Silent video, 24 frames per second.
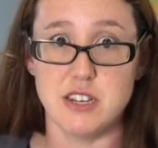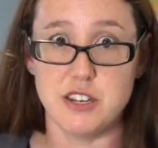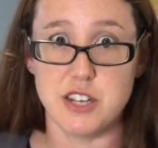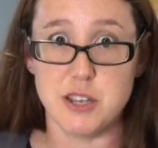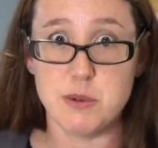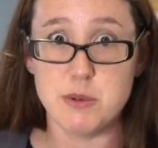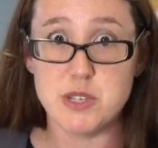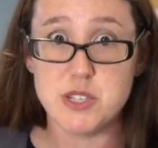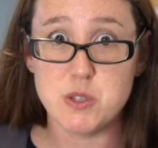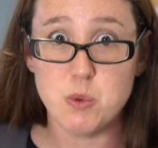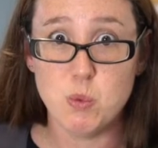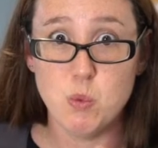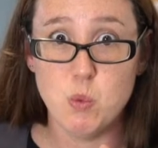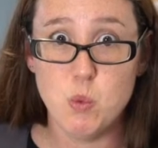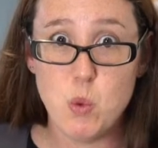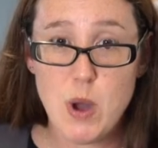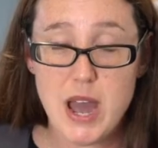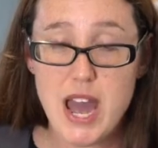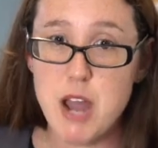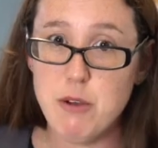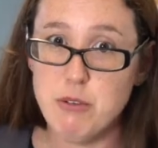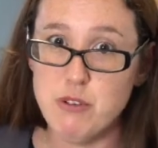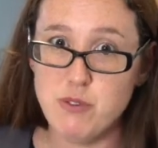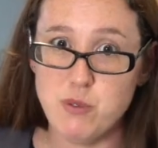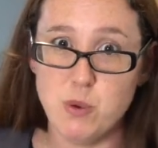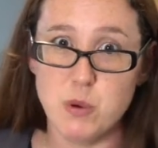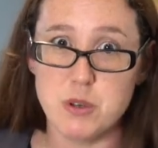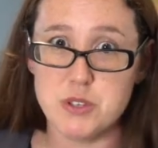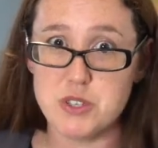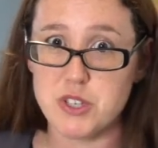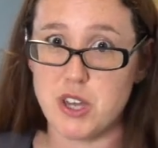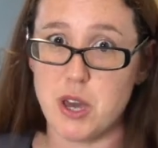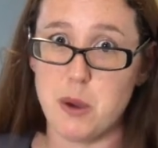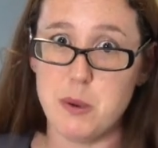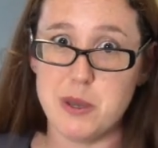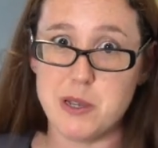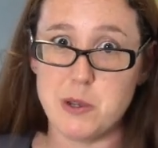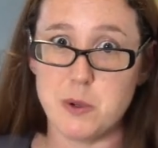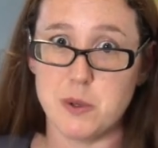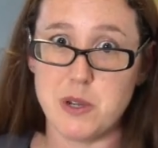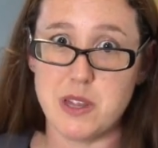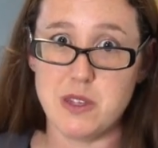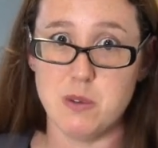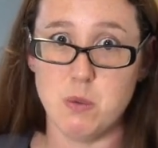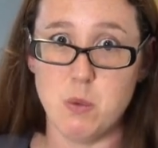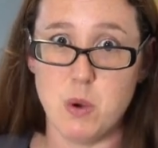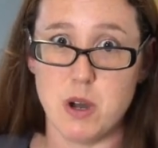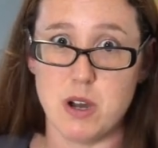who is aware of what's going on
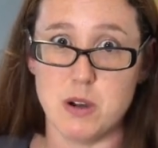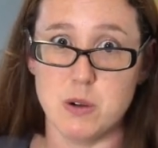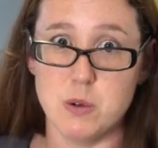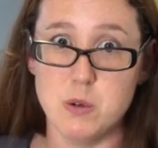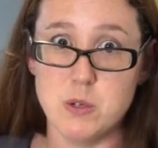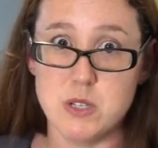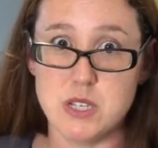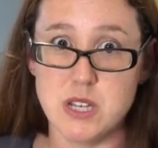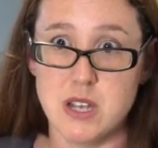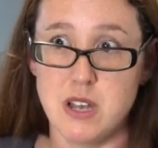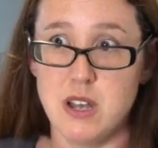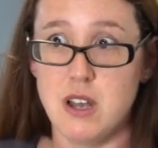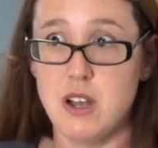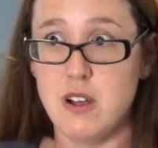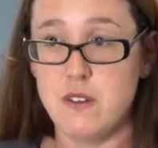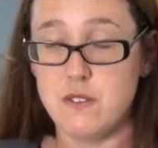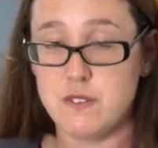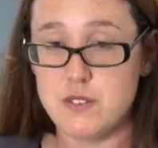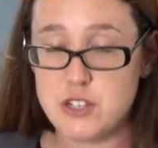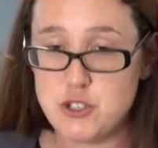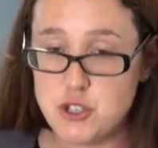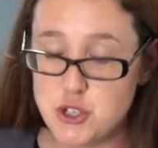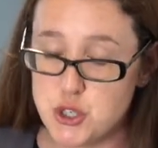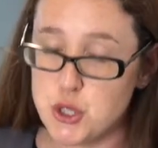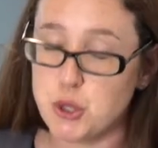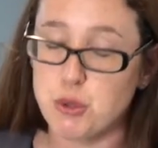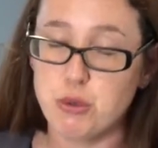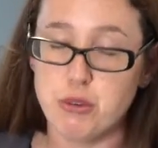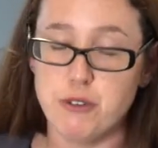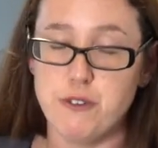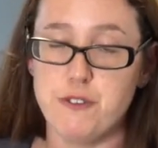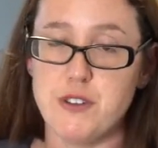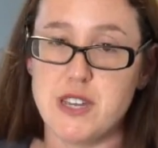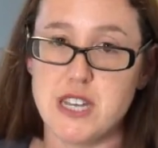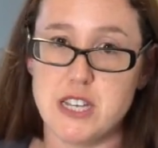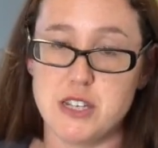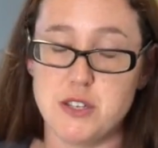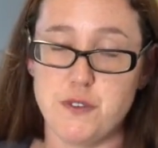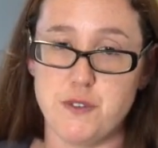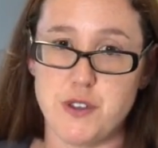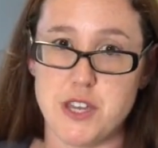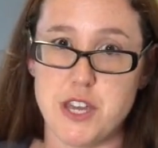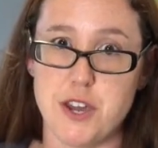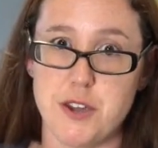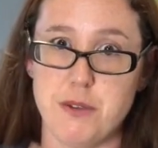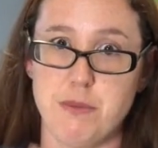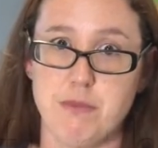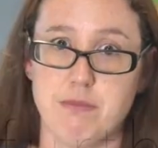in the world, then geography is for
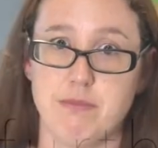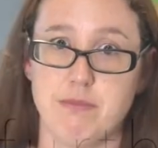you.